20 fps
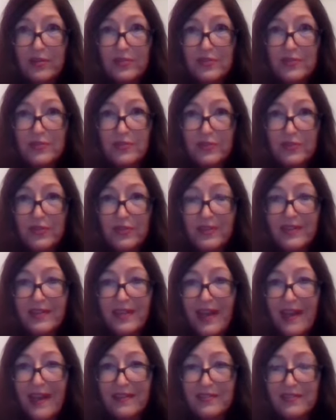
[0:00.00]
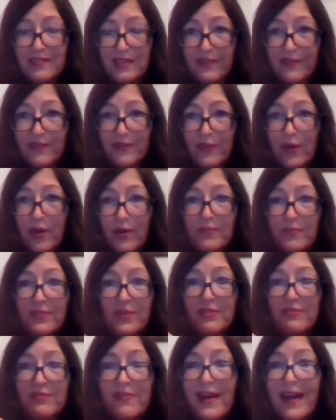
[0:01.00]
drawing the energy from
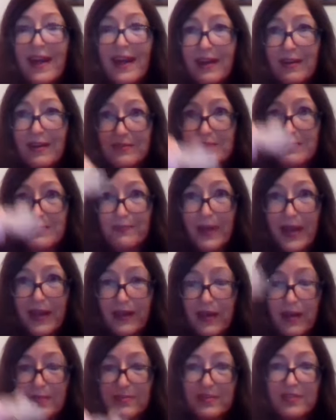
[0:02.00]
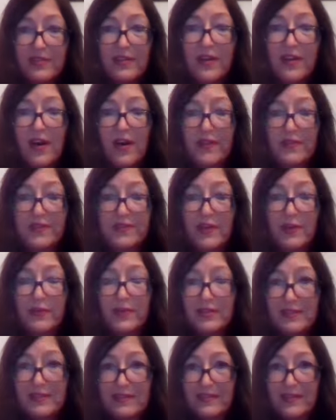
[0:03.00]
the ground back up to the earth. So
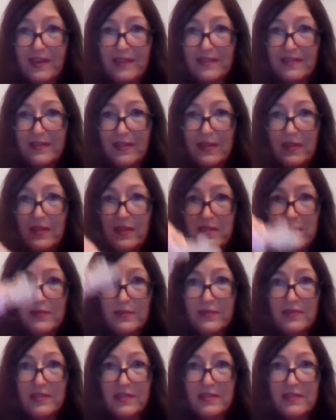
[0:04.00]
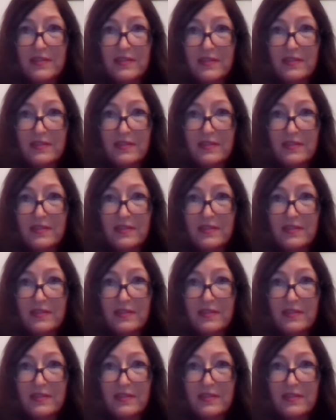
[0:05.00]
we did this. So we did